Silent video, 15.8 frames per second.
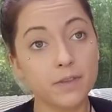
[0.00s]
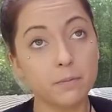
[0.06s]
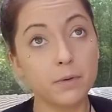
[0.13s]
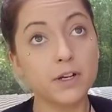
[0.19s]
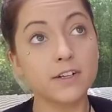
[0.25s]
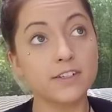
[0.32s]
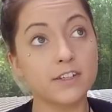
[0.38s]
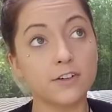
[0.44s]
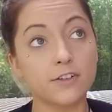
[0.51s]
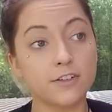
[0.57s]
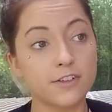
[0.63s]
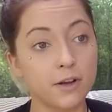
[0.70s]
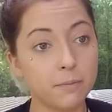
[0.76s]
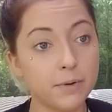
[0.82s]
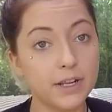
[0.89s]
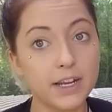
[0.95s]
Because there's
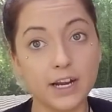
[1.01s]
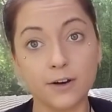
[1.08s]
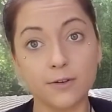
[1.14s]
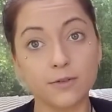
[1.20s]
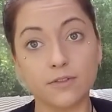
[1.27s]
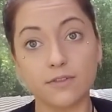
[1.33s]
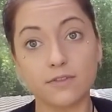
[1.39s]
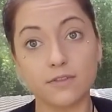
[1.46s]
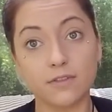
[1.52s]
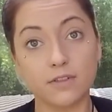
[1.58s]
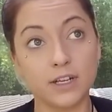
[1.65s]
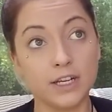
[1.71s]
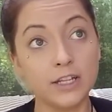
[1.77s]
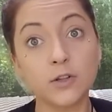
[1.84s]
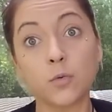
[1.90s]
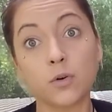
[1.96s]
somebody out
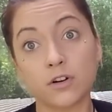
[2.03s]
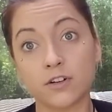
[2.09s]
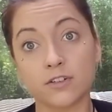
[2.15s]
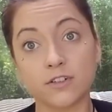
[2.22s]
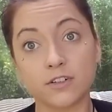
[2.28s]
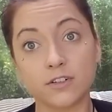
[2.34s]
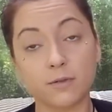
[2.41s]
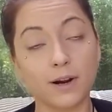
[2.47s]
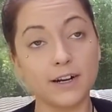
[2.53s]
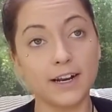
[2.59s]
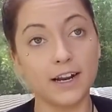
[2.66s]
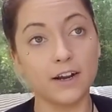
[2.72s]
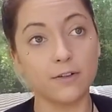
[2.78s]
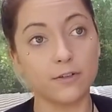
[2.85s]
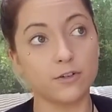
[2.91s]
in the world right now,